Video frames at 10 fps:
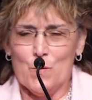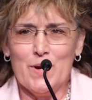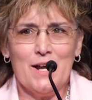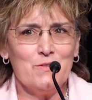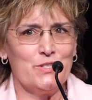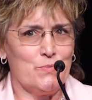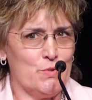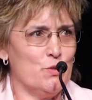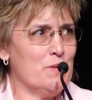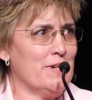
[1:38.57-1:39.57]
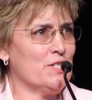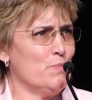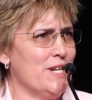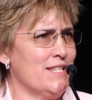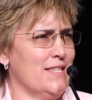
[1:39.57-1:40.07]
when I was doing my
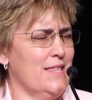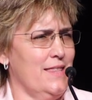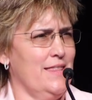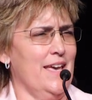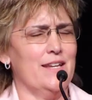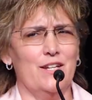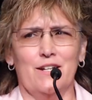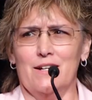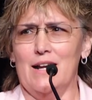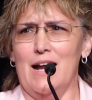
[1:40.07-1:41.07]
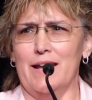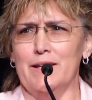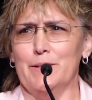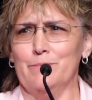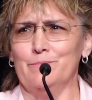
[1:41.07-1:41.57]
speech that year, I
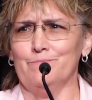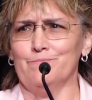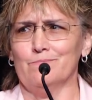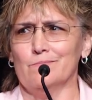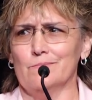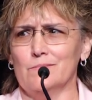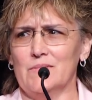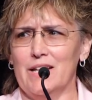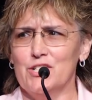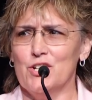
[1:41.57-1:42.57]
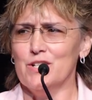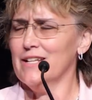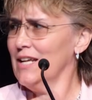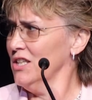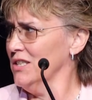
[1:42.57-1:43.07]
um, I turned
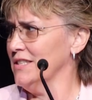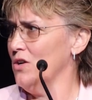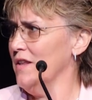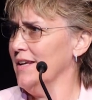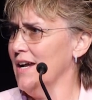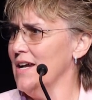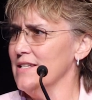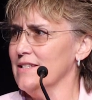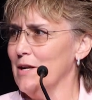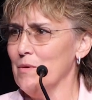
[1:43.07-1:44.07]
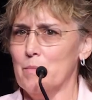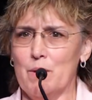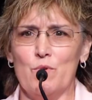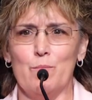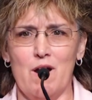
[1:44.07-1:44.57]
and I looked at all the guys, and I
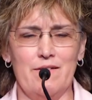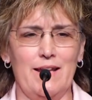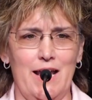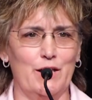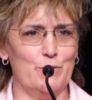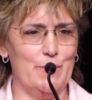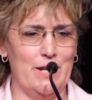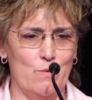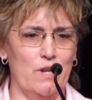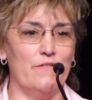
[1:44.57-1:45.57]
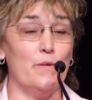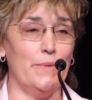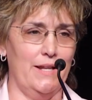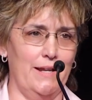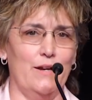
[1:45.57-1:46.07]
remember Marvin Hagler being one of them,
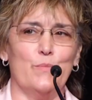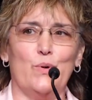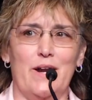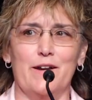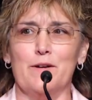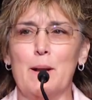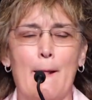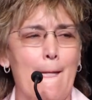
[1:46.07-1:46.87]
and Aaron Pryor.